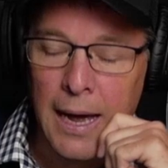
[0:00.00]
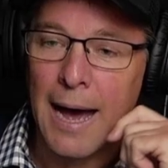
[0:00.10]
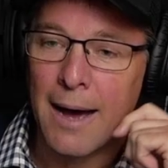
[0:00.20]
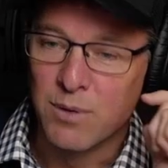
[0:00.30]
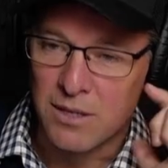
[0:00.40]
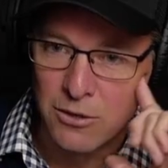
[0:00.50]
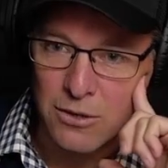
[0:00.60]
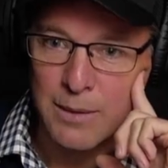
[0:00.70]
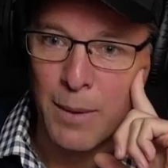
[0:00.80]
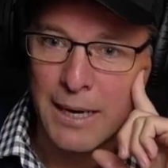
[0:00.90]

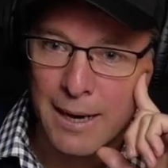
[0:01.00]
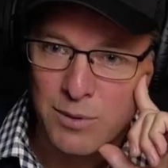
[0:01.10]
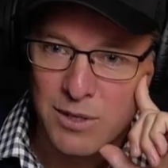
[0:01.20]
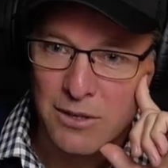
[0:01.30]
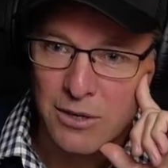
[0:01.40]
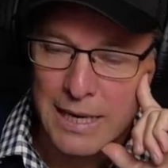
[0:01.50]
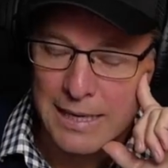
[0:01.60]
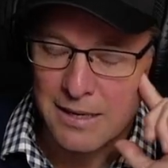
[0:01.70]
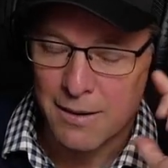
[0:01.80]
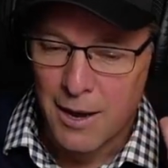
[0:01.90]
Absolutely, mate. Absolutely.
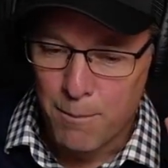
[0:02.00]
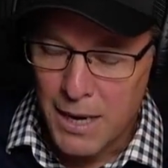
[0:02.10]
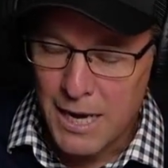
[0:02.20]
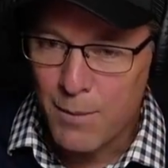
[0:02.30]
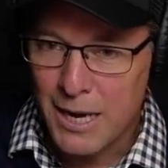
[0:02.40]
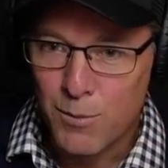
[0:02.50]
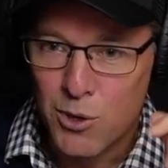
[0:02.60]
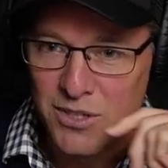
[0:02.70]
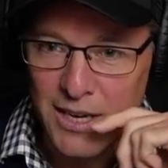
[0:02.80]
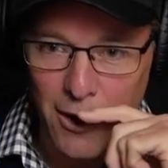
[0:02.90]
Yes. Yeah. So many, many
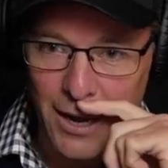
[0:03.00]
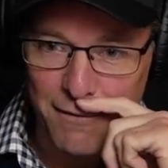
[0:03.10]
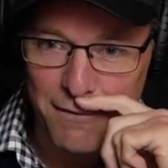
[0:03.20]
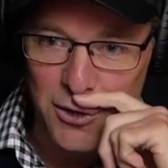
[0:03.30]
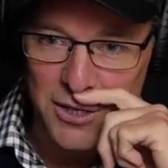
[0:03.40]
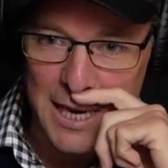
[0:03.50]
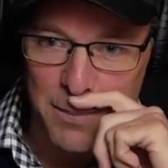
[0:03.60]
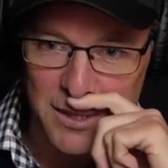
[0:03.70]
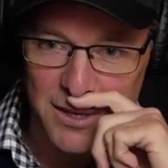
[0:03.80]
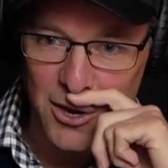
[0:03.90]
moons ago in our first
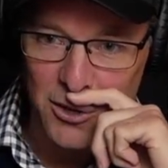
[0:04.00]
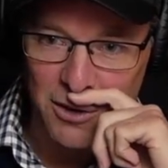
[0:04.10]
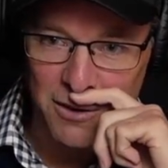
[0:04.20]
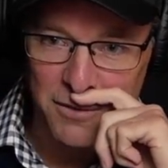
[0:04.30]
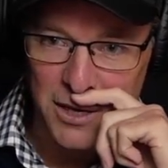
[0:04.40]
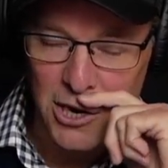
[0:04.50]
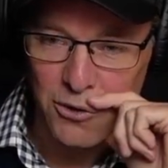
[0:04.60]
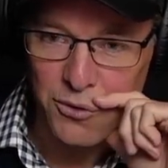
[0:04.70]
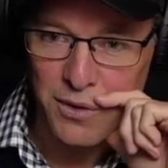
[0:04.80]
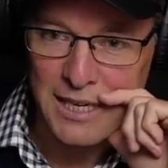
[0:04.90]
episode of The
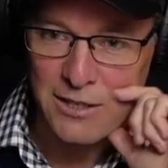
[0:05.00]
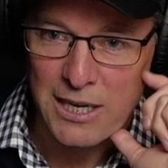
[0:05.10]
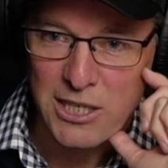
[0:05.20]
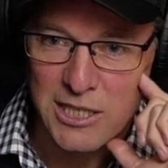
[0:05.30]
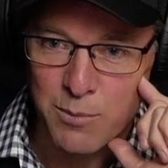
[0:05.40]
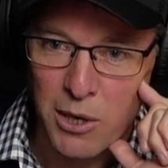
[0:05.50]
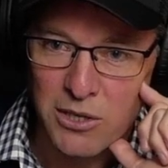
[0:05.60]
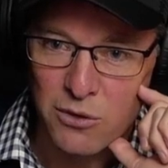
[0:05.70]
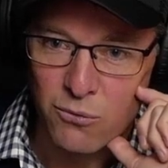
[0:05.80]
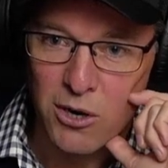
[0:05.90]
Cultural Things, I actually spoke
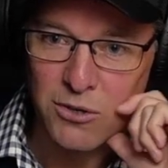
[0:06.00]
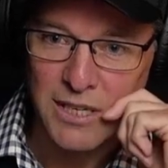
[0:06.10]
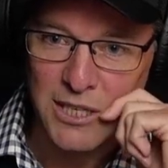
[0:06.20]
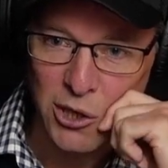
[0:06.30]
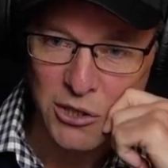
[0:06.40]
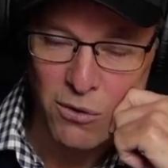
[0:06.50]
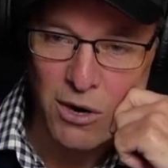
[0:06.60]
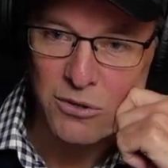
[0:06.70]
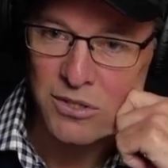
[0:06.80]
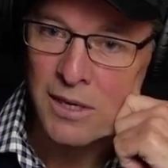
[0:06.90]
to Josh
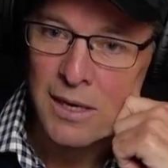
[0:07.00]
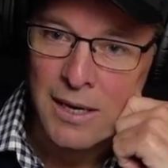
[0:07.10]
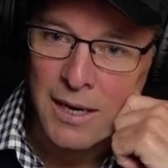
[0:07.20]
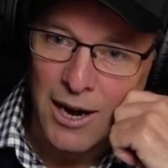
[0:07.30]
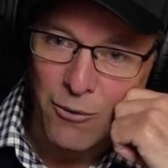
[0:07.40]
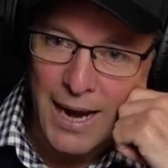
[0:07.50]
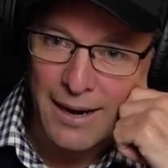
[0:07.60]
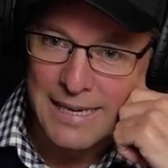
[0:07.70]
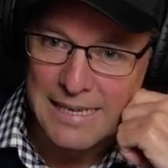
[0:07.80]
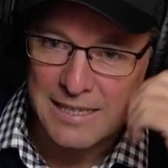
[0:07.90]
Rose,
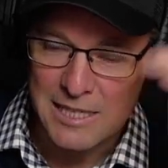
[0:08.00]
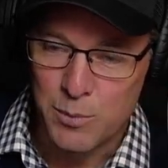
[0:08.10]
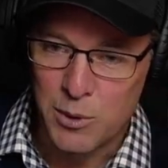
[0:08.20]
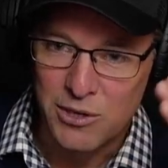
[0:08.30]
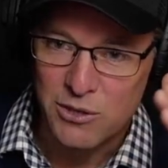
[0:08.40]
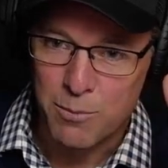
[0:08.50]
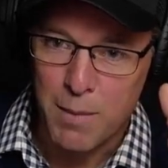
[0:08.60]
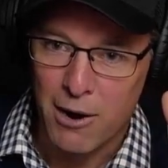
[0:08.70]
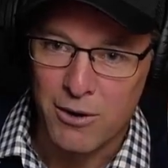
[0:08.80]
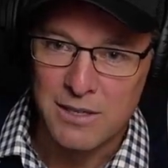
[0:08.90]
around his experience with
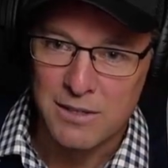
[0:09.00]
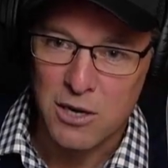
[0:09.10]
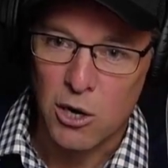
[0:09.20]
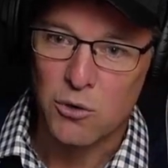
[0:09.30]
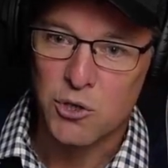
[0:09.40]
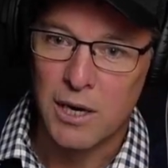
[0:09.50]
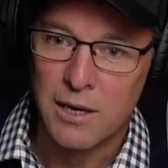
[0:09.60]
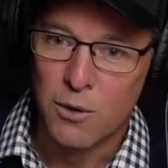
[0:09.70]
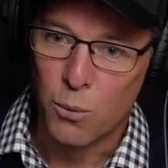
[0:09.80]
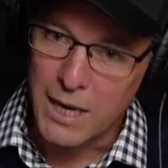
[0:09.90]
Mariners culture
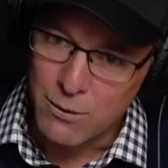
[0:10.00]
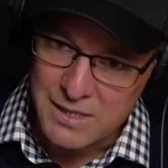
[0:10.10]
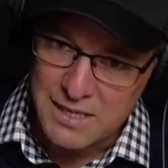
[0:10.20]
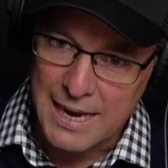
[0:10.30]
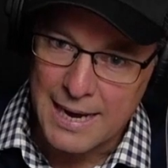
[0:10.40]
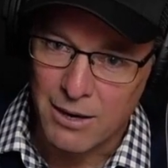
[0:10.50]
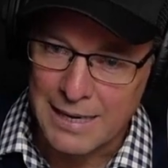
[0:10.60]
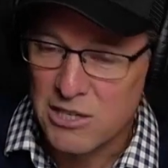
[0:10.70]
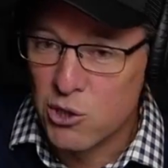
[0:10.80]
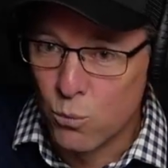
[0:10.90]
when he was there, I
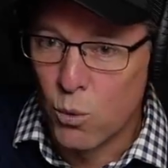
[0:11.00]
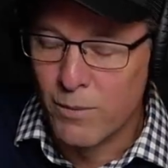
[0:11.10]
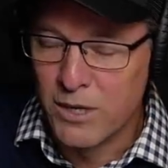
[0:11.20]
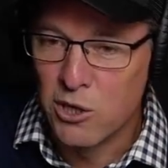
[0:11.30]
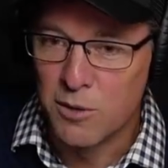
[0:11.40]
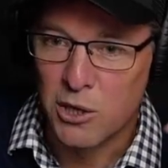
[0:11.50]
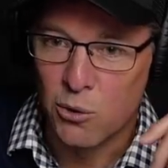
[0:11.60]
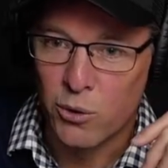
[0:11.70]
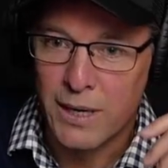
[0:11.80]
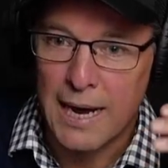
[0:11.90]
guess what we term the
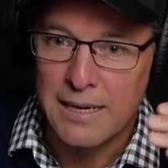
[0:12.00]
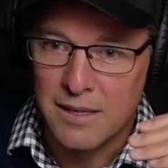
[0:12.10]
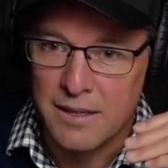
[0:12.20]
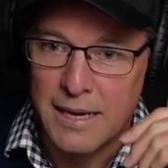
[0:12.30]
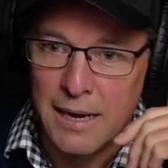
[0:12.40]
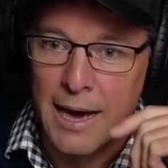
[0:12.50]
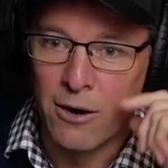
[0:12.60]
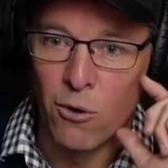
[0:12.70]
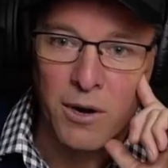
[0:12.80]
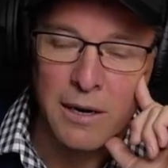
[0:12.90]
glory days, and then
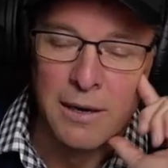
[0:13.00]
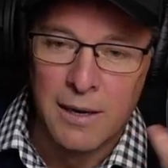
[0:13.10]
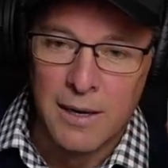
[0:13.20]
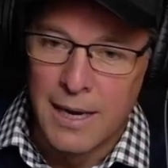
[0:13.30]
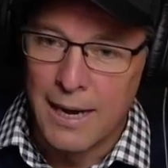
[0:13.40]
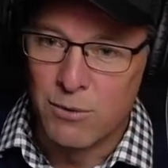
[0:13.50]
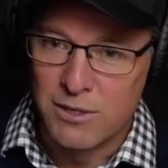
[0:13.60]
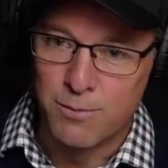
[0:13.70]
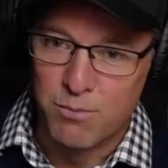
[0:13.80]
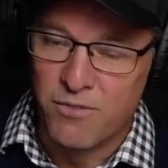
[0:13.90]
later on, and it
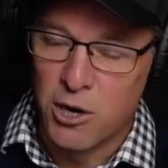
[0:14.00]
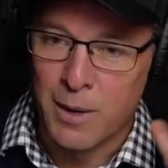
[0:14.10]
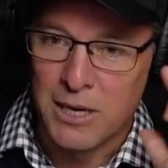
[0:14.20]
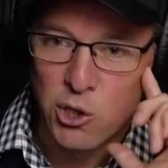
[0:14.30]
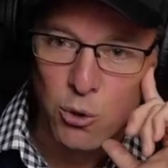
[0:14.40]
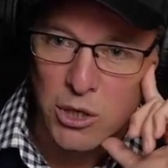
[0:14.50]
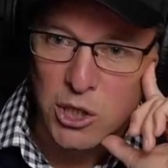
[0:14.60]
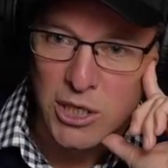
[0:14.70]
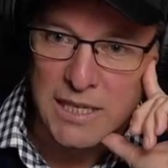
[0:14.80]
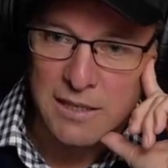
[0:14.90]
was very much chalk
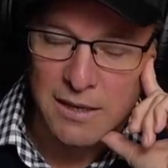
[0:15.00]
and cheese.